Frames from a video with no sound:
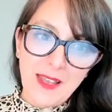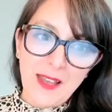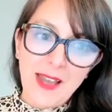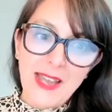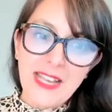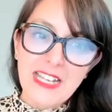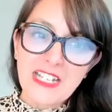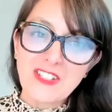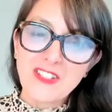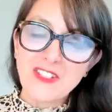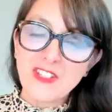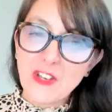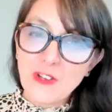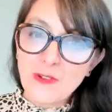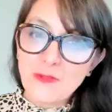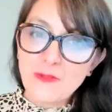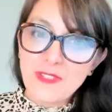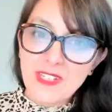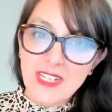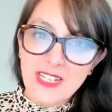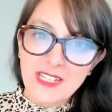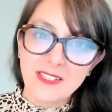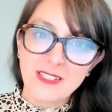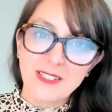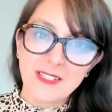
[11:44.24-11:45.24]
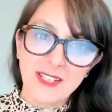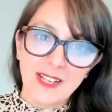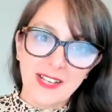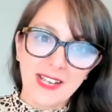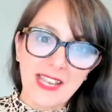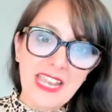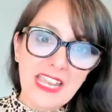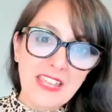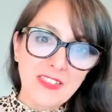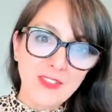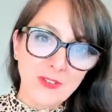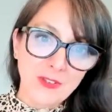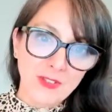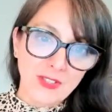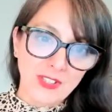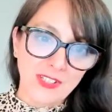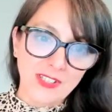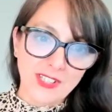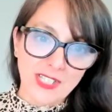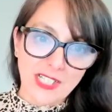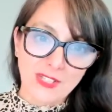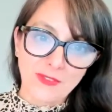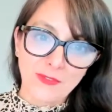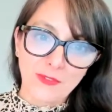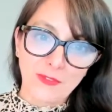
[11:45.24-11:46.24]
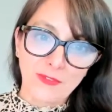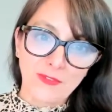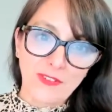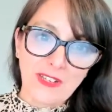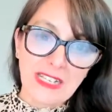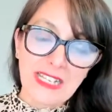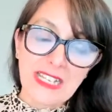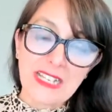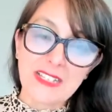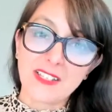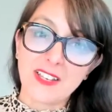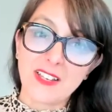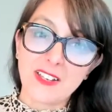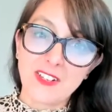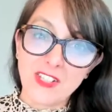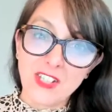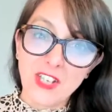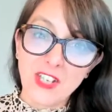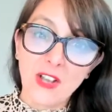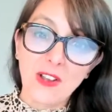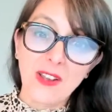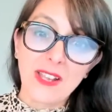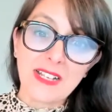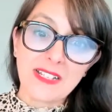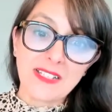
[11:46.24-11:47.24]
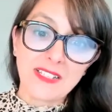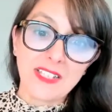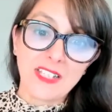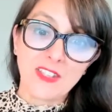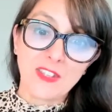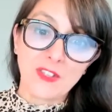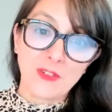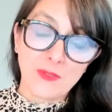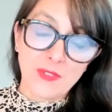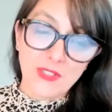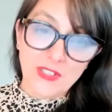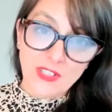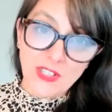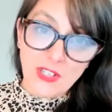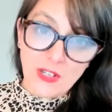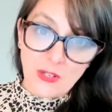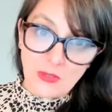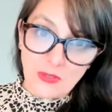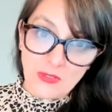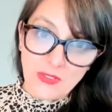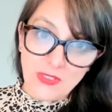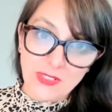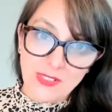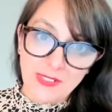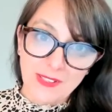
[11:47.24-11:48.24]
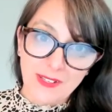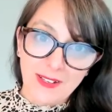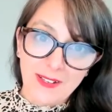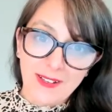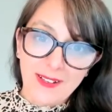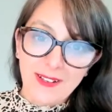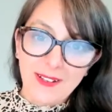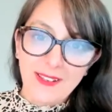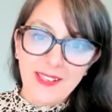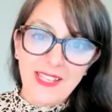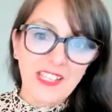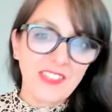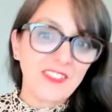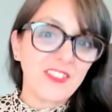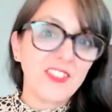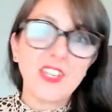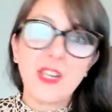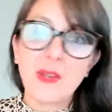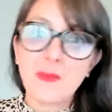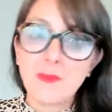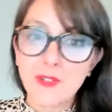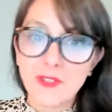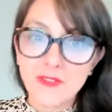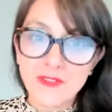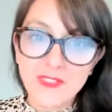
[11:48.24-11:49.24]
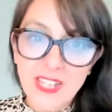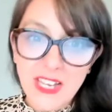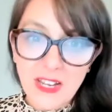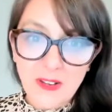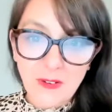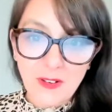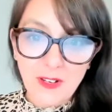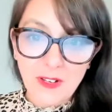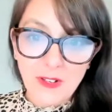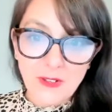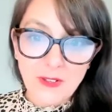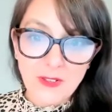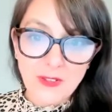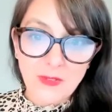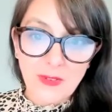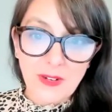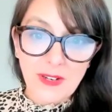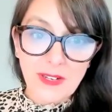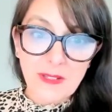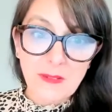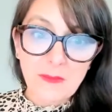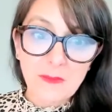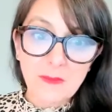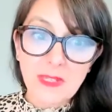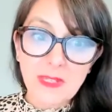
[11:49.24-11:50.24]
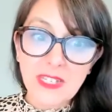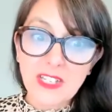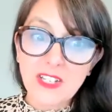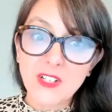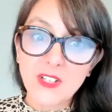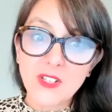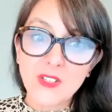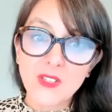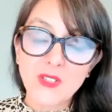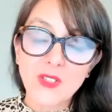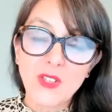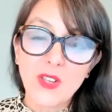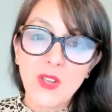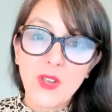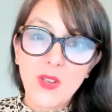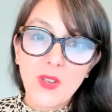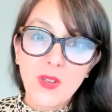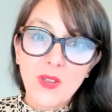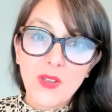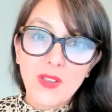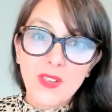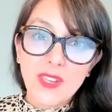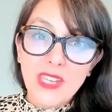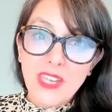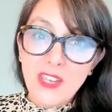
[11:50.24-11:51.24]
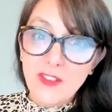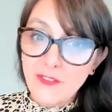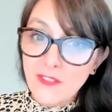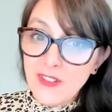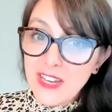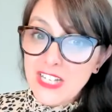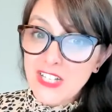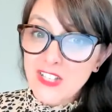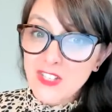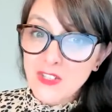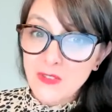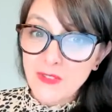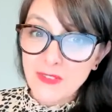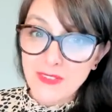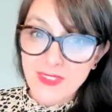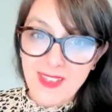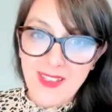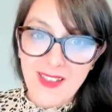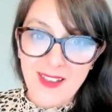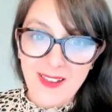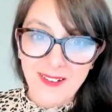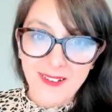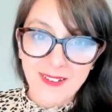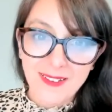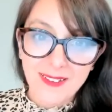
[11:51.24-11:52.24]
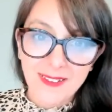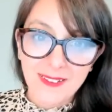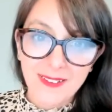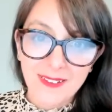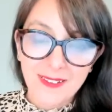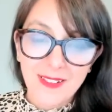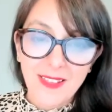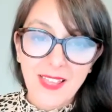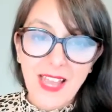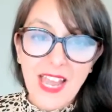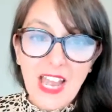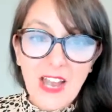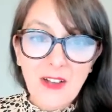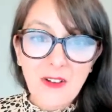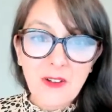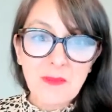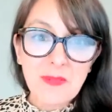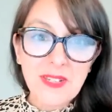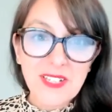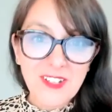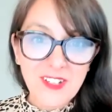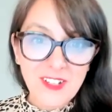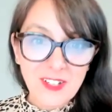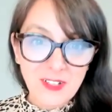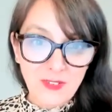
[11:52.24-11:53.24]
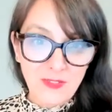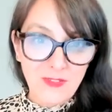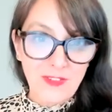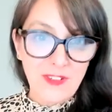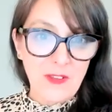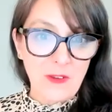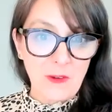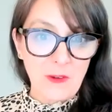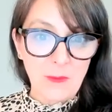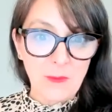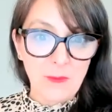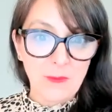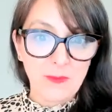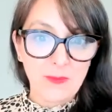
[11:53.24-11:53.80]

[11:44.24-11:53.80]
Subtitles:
I don't need to delay those successful feelings until I see the results, like the number of downloads, right? Because if I do that, how am I going to feel?